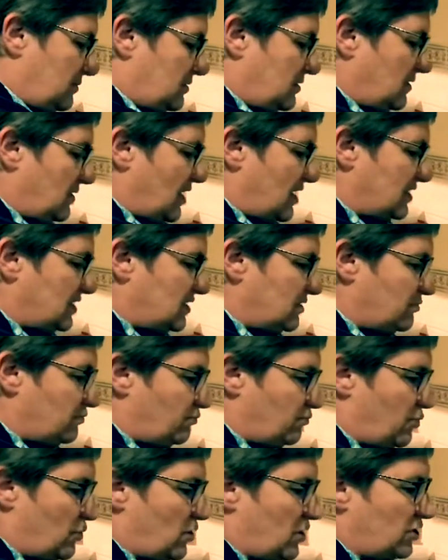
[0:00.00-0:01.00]
So that's
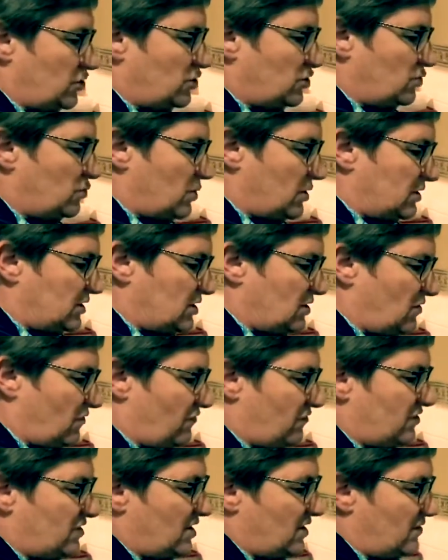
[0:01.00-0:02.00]
what I do once
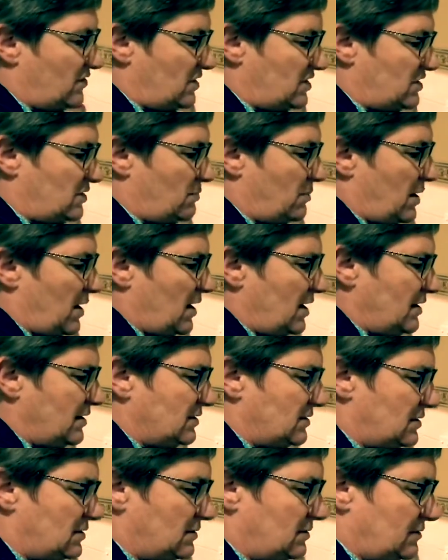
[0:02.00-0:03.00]
I've done this
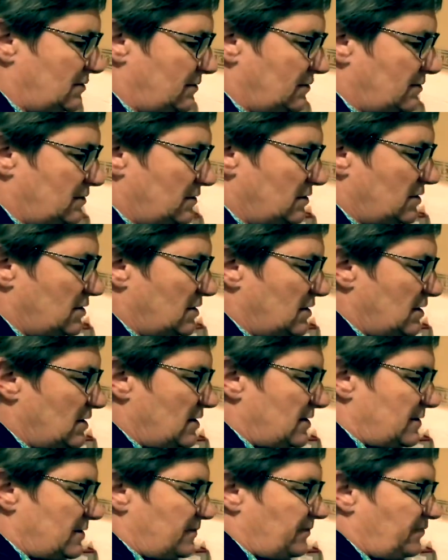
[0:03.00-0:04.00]
meat.
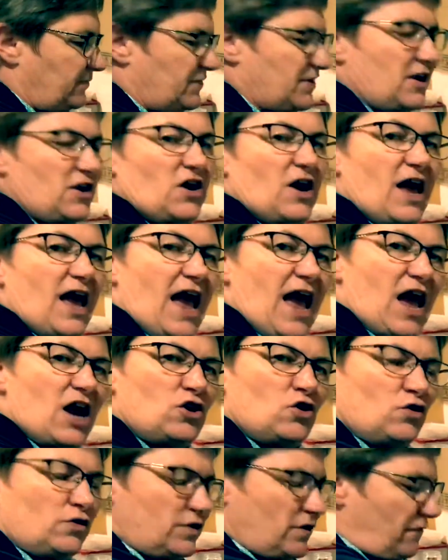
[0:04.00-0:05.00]
Then I add
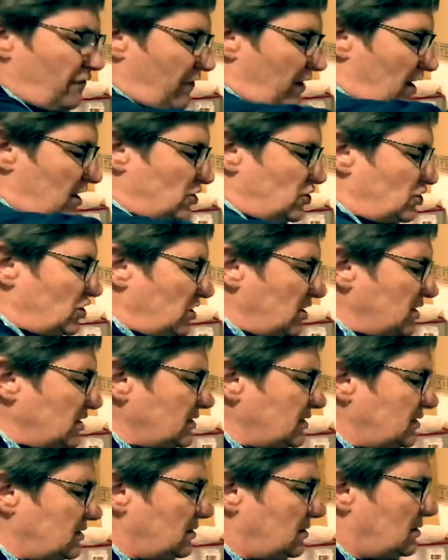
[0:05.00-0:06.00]
all the
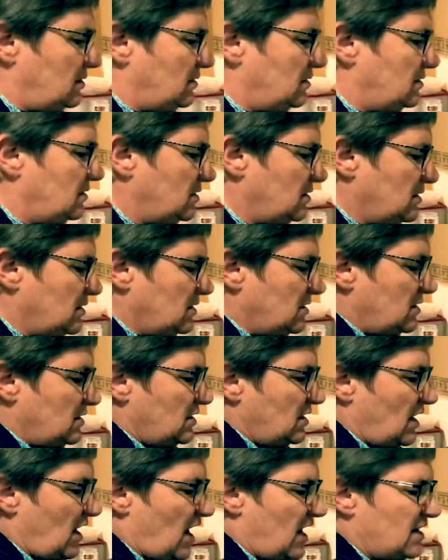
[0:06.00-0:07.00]
veggies
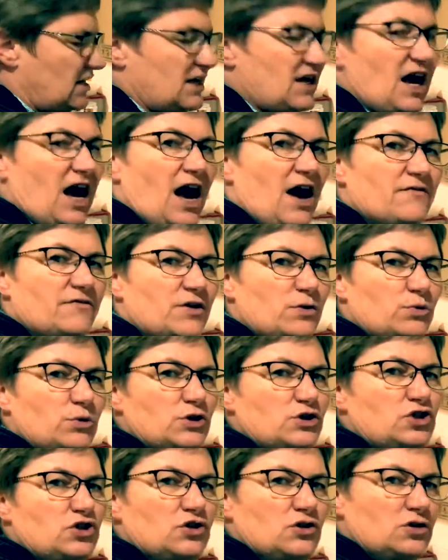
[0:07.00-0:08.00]
and cover
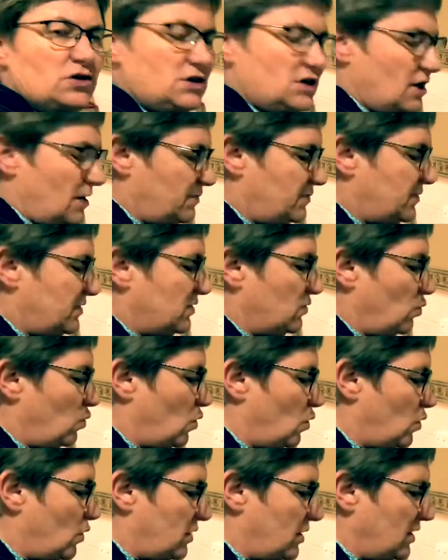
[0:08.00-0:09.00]
with 2 cups of
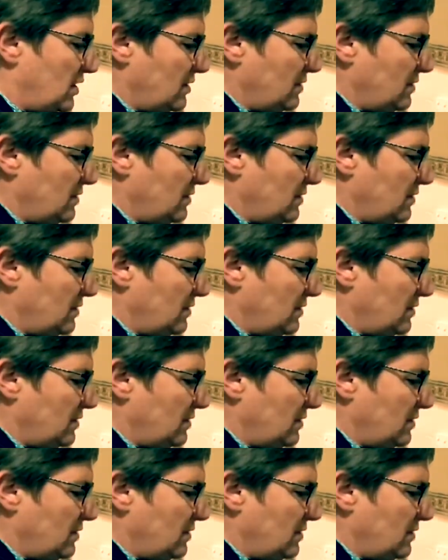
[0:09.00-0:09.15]
water.